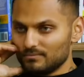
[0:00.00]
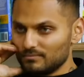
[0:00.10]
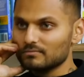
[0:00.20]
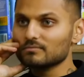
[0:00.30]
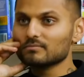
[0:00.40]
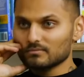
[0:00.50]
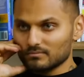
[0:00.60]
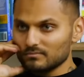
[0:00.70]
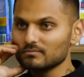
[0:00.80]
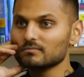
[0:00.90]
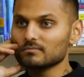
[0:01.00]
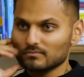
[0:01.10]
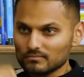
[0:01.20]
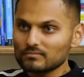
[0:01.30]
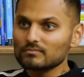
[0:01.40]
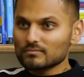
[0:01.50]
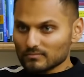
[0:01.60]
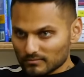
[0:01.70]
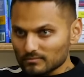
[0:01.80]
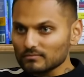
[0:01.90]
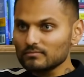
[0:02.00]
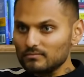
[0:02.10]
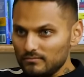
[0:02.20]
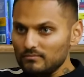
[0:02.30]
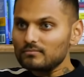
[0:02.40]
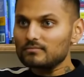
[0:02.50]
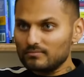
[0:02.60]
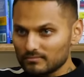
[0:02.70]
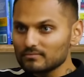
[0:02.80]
Mm. Something was going to eat them